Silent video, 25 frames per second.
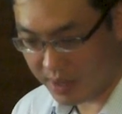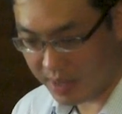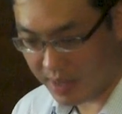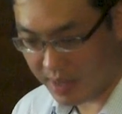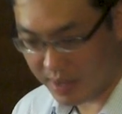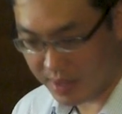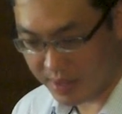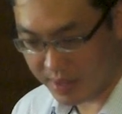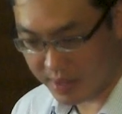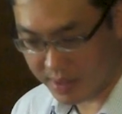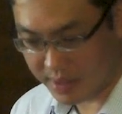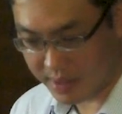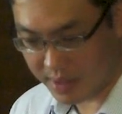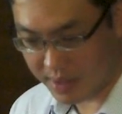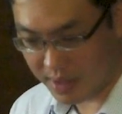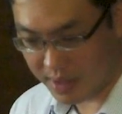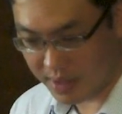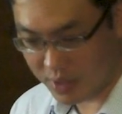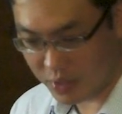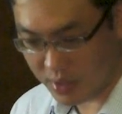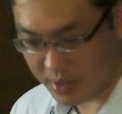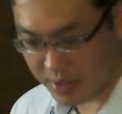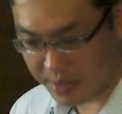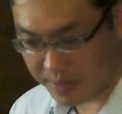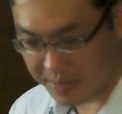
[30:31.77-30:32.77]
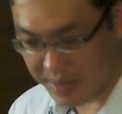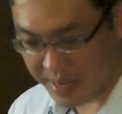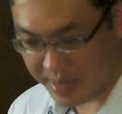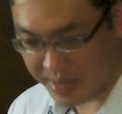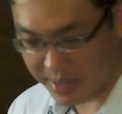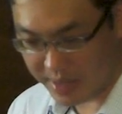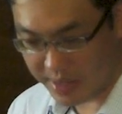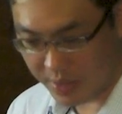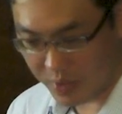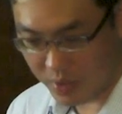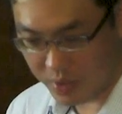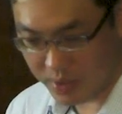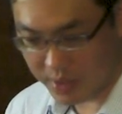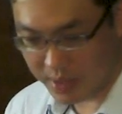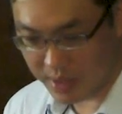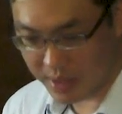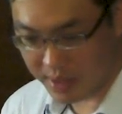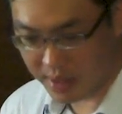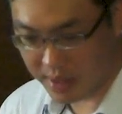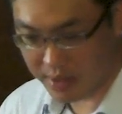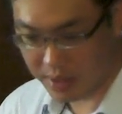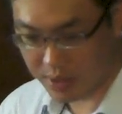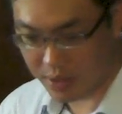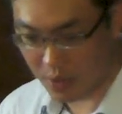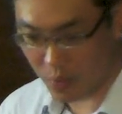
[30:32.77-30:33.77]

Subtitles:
is just by sequencing.